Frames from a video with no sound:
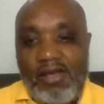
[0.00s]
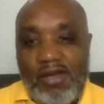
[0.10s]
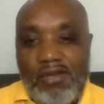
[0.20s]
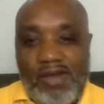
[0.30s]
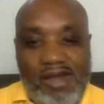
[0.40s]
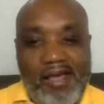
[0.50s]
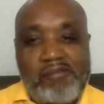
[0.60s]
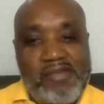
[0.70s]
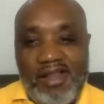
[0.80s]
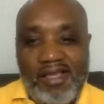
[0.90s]
We were
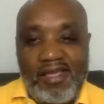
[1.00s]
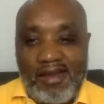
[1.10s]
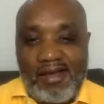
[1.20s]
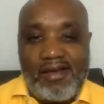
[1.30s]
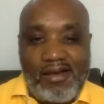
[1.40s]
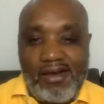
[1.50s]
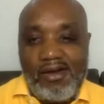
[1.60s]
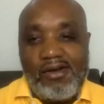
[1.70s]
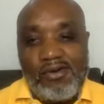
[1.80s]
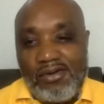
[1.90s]
not milking a
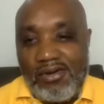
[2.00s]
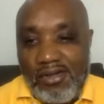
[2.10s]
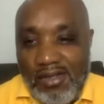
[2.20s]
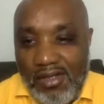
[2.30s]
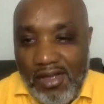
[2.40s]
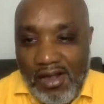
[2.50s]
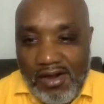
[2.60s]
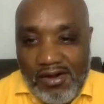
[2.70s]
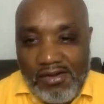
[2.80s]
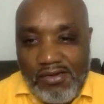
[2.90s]
cow. I
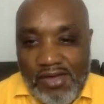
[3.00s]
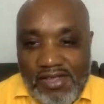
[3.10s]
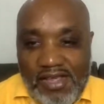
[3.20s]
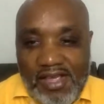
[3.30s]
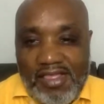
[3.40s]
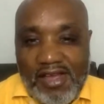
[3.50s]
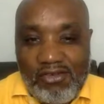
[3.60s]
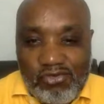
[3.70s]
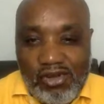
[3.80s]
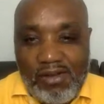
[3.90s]
don't know where you get
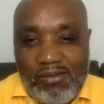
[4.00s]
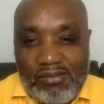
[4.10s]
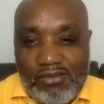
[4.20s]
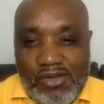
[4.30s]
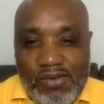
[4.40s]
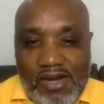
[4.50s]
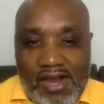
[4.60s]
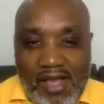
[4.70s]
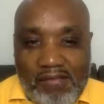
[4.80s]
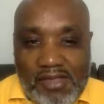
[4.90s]
that from. We were
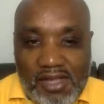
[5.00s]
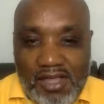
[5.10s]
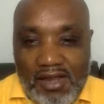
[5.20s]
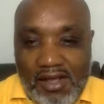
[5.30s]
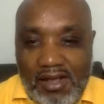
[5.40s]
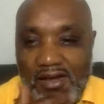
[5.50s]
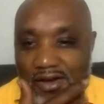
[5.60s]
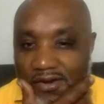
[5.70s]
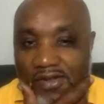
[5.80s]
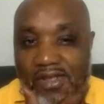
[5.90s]
not milking a
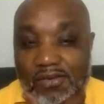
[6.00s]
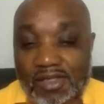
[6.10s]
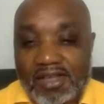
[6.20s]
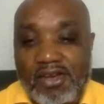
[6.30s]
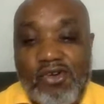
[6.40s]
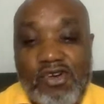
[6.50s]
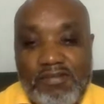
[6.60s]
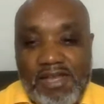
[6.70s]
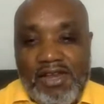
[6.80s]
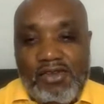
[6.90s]
cow. Well, the
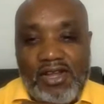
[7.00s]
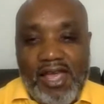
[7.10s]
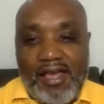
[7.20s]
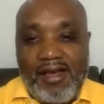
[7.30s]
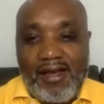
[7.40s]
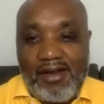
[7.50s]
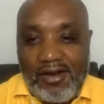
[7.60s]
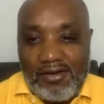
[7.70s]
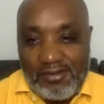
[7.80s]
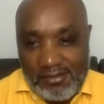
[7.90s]
goat may look like a
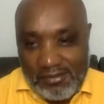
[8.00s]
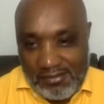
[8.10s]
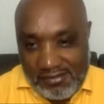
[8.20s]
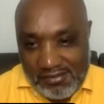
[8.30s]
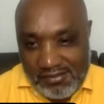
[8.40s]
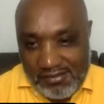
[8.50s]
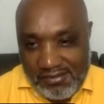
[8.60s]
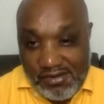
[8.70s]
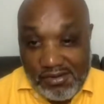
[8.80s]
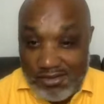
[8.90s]
cow.
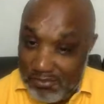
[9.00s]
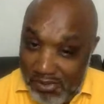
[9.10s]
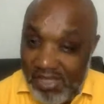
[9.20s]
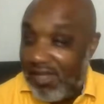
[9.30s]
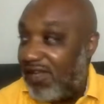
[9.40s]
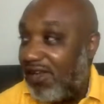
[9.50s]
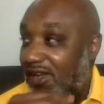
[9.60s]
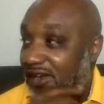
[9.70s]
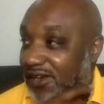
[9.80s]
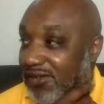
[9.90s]
Goat was big.
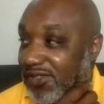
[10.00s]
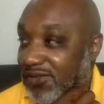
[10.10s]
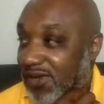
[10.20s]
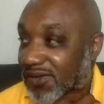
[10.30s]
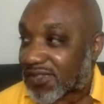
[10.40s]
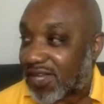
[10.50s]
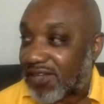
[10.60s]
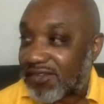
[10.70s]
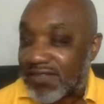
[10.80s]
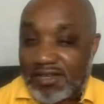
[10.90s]
I don't know which one was
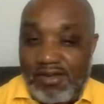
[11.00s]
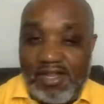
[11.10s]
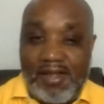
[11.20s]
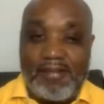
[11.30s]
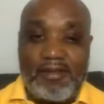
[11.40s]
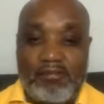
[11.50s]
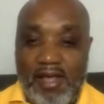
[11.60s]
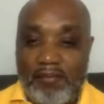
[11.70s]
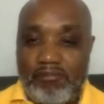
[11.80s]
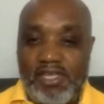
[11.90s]
that, Julie. The one that the
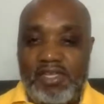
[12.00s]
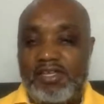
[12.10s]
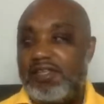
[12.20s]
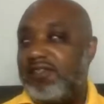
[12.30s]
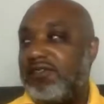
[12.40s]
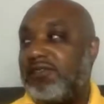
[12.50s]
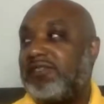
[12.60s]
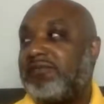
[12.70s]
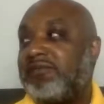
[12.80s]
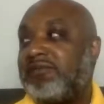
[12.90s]
that big goat.